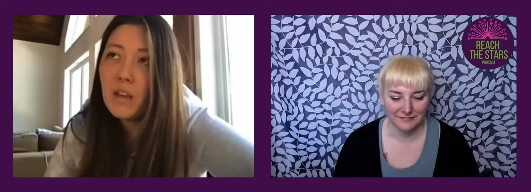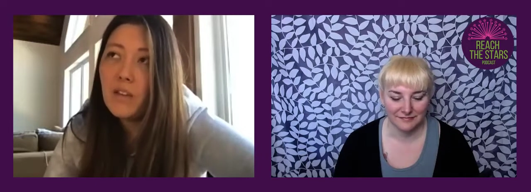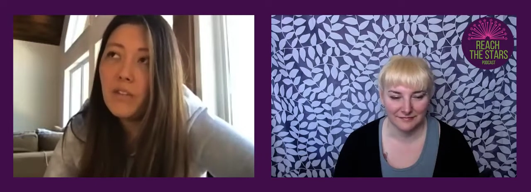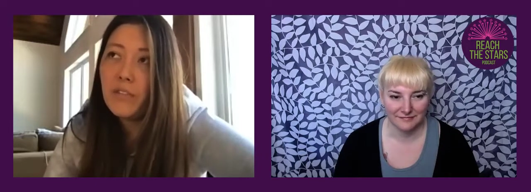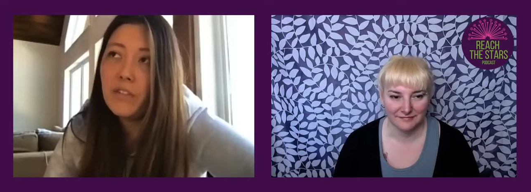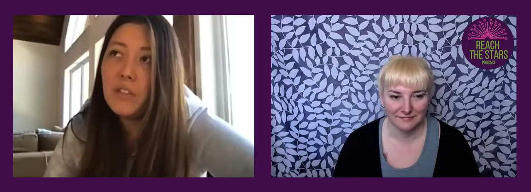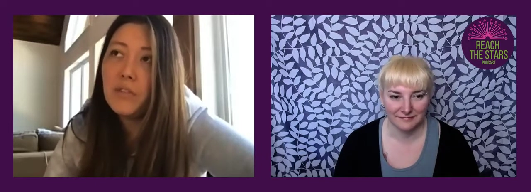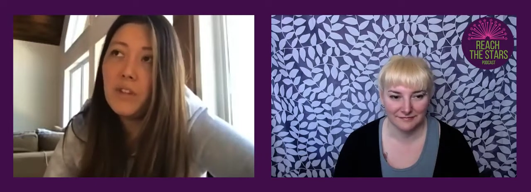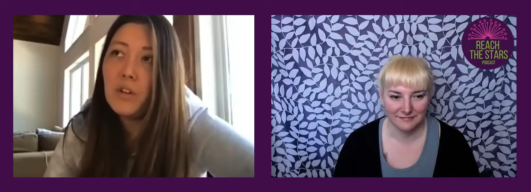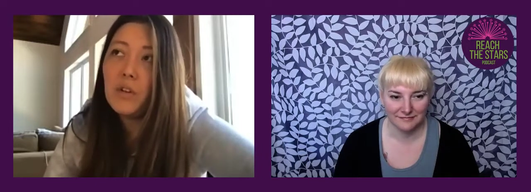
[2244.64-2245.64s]
Speaker 1: I feel
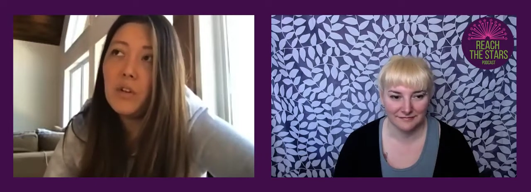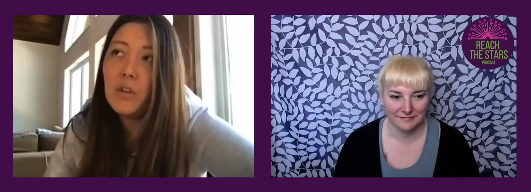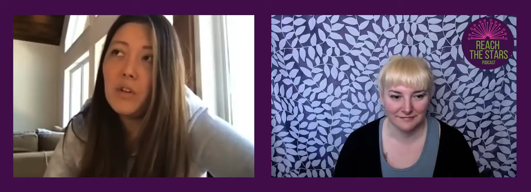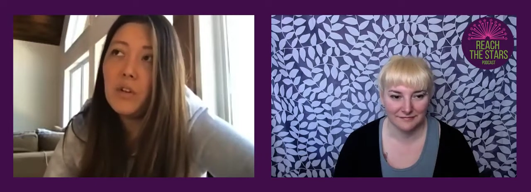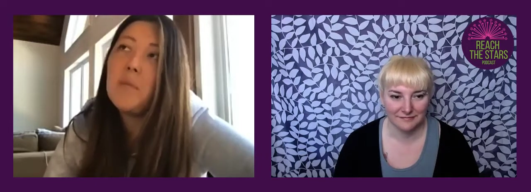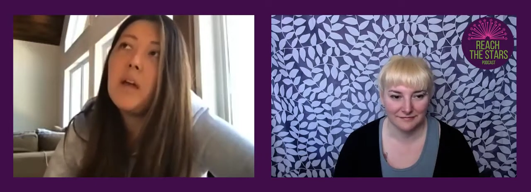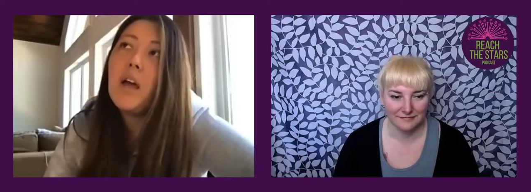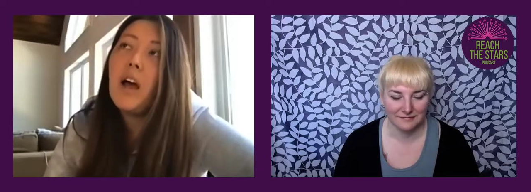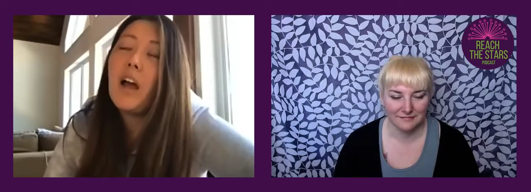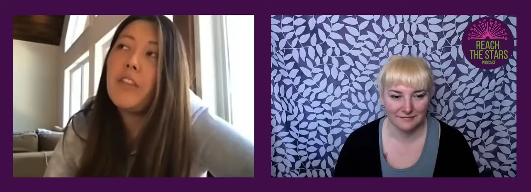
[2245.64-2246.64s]
defeated or overcome,
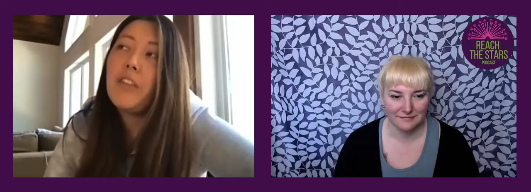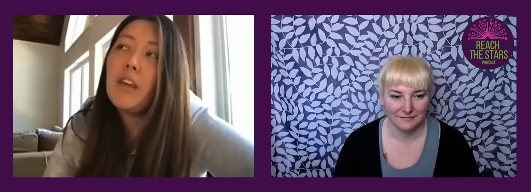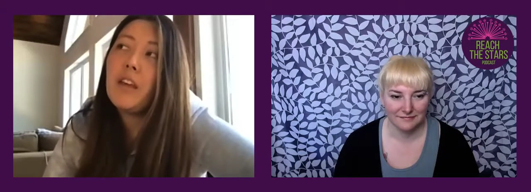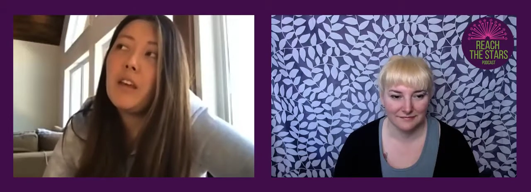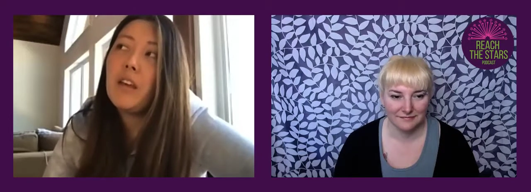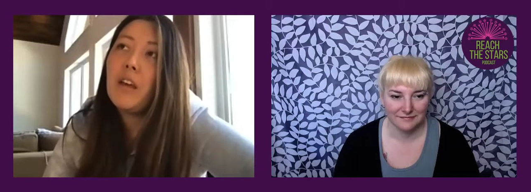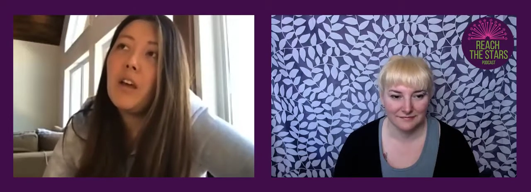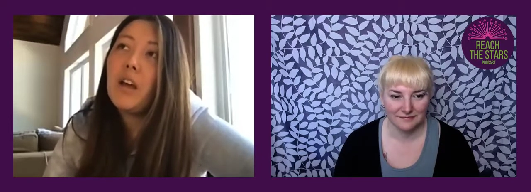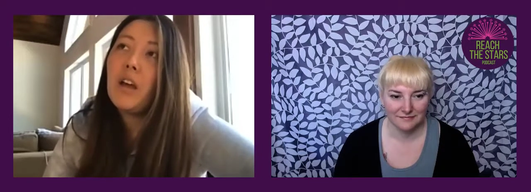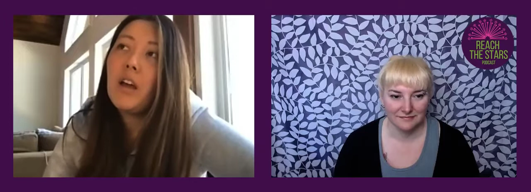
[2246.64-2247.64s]
I think
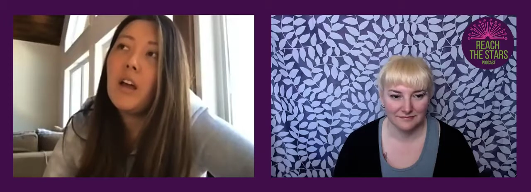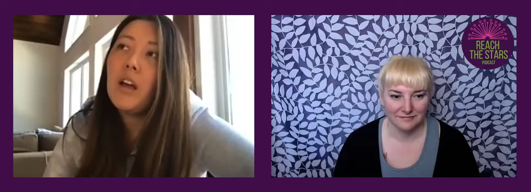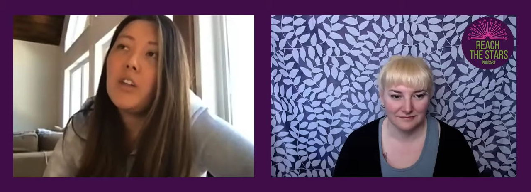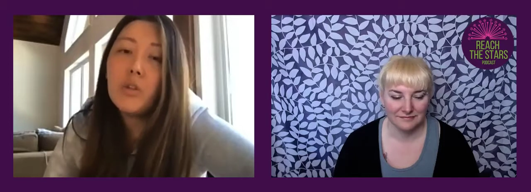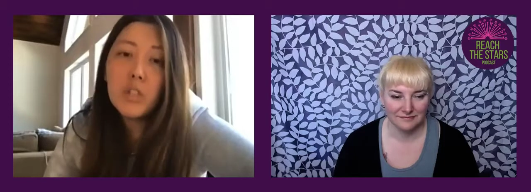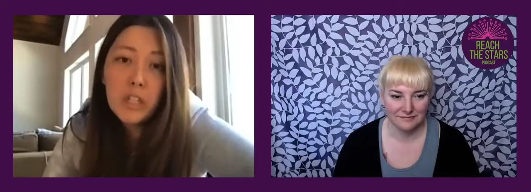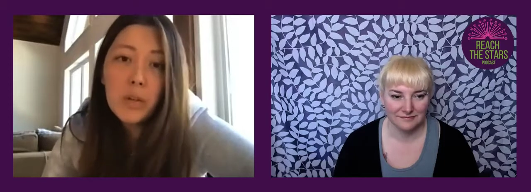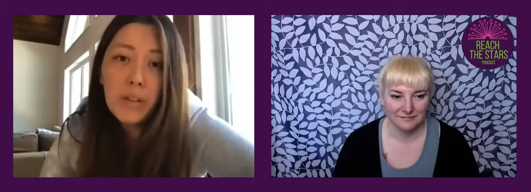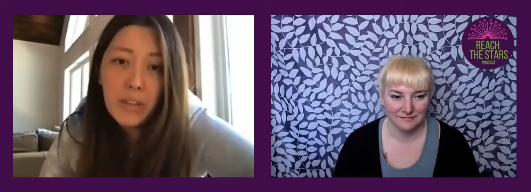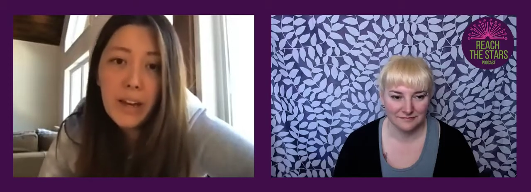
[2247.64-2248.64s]
usually
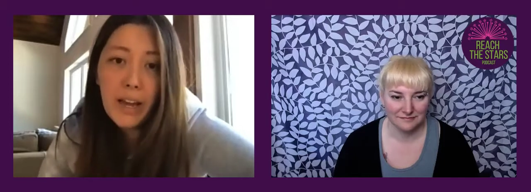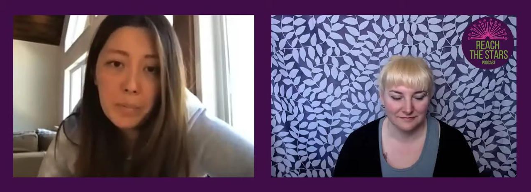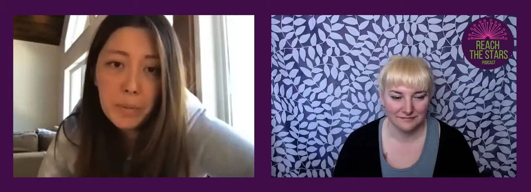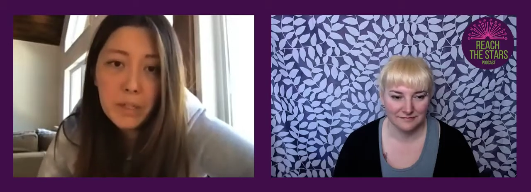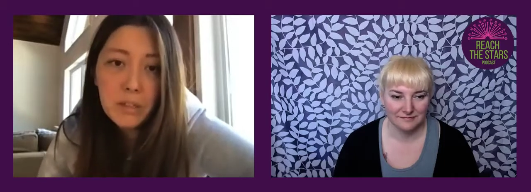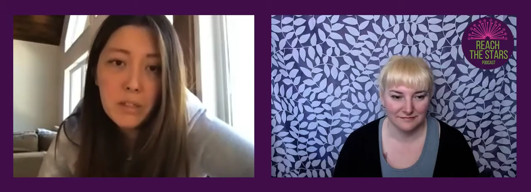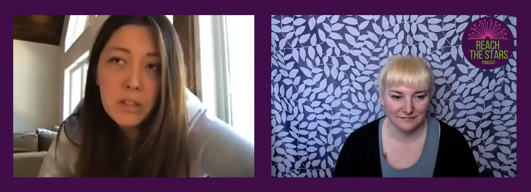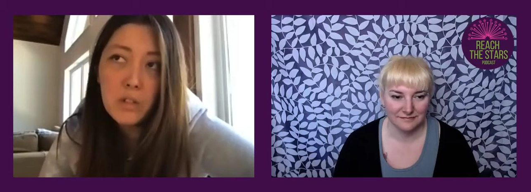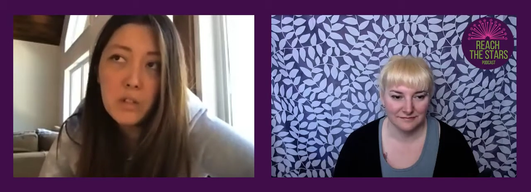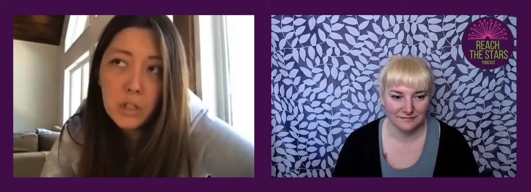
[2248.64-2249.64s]
when that happens,
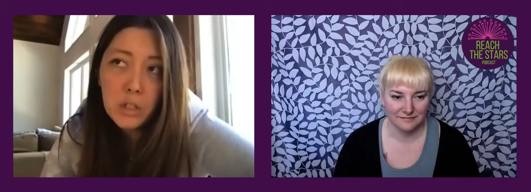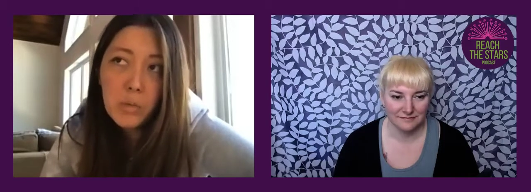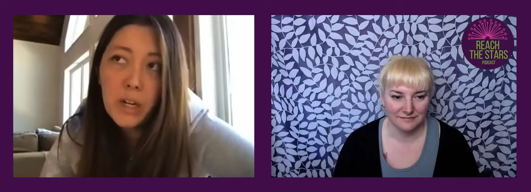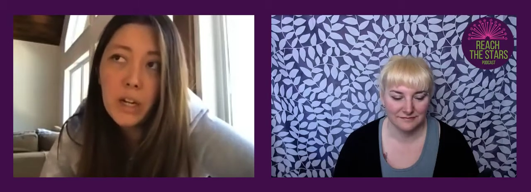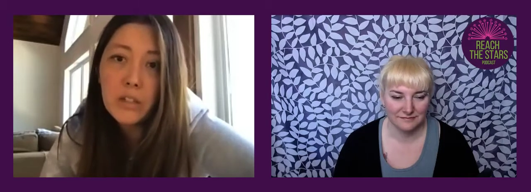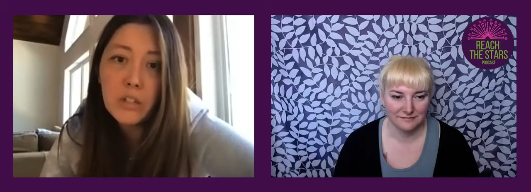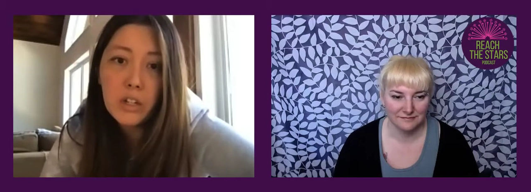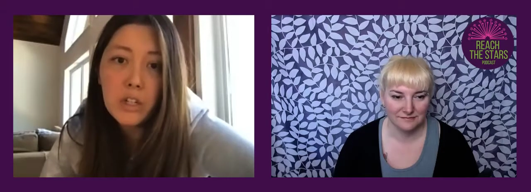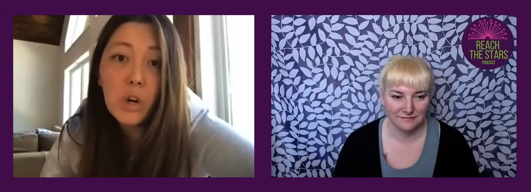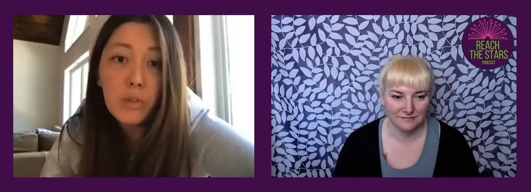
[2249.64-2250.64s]
it's usually when I start
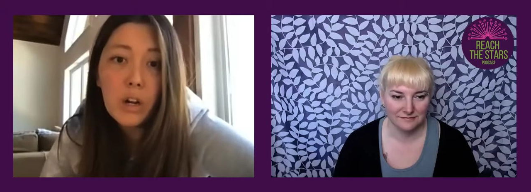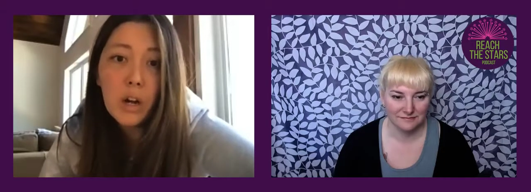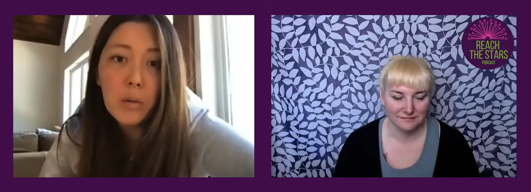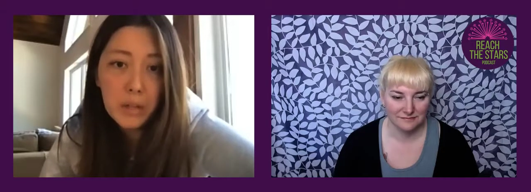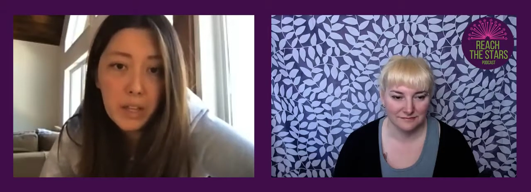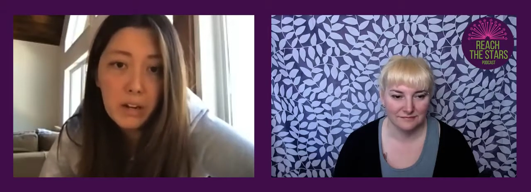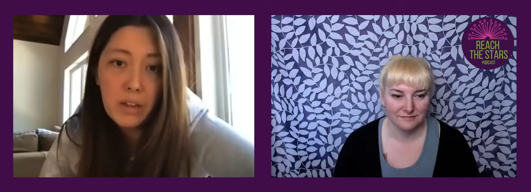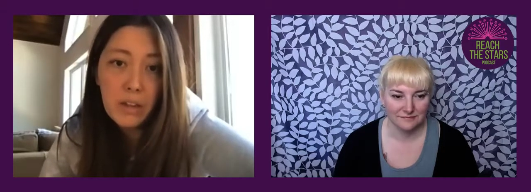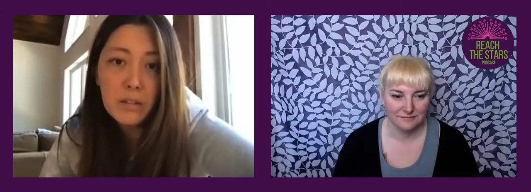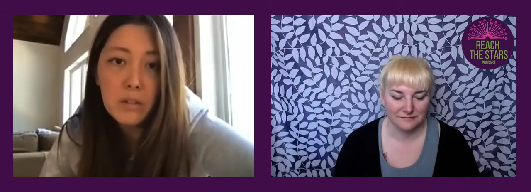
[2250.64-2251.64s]
to overcomplicate
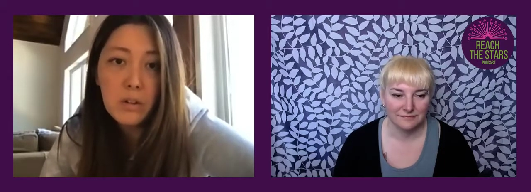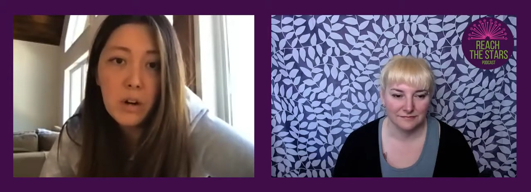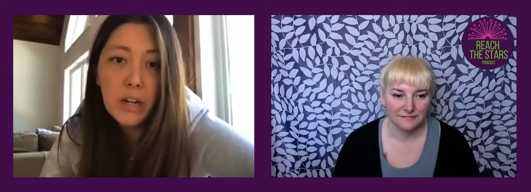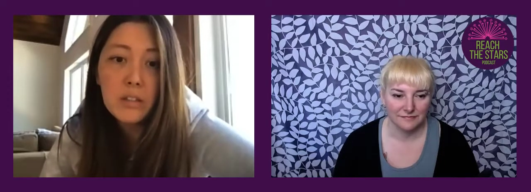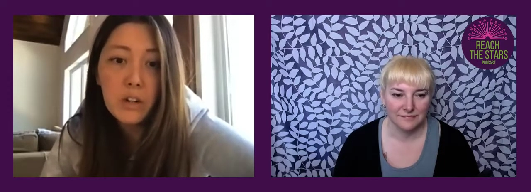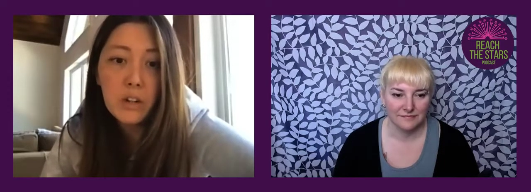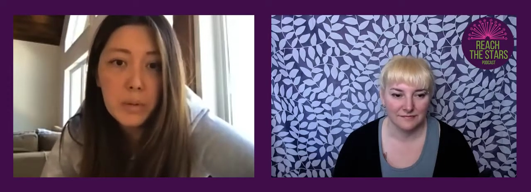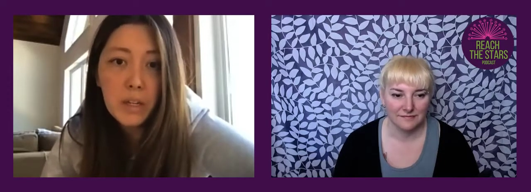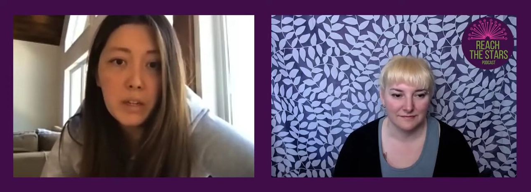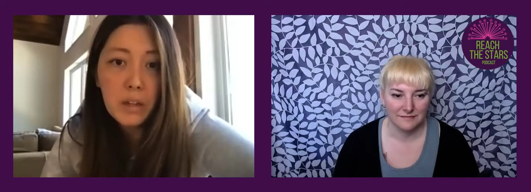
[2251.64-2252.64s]
things or I start to
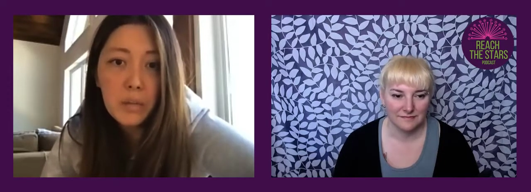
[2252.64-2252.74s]
be a bit